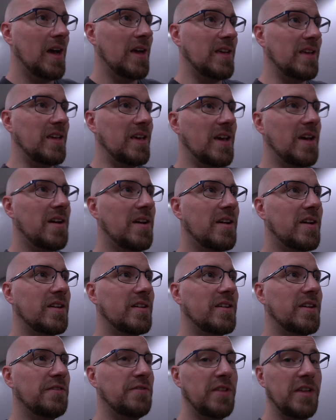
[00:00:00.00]
yeah, I
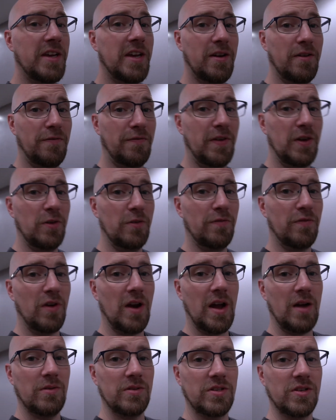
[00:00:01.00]
can definitely get a feel for
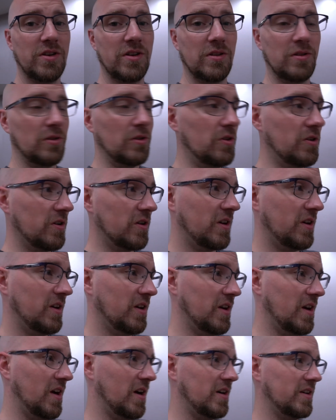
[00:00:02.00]
how it's going to look.
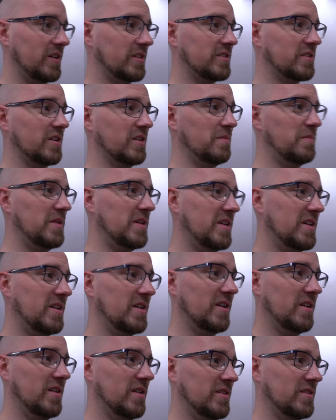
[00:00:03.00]
It's going to
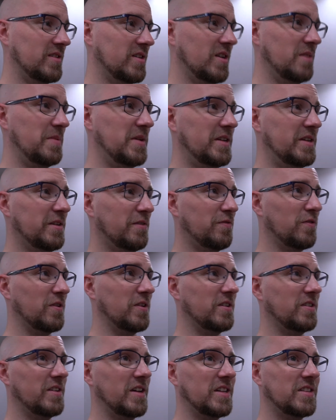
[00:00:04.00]
be
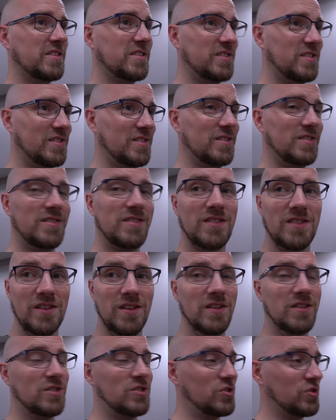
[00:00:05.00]
different. It's
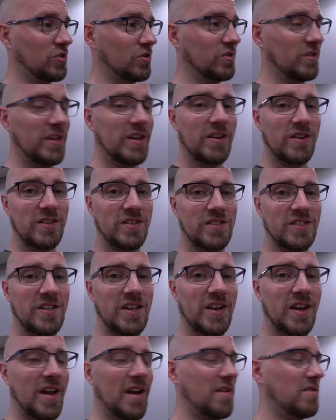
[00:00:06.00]
certainly going to
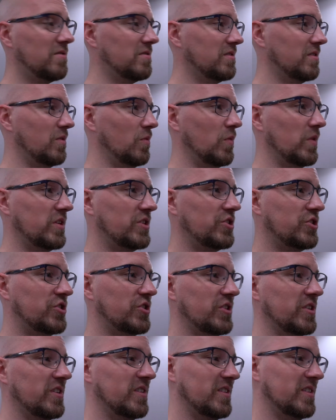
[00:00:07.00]
stick out,
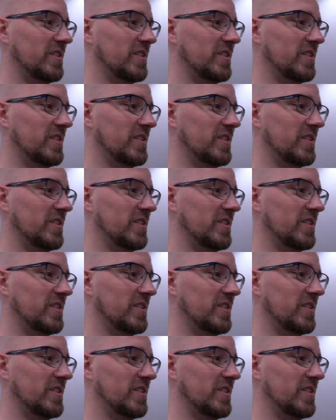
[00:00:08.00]
which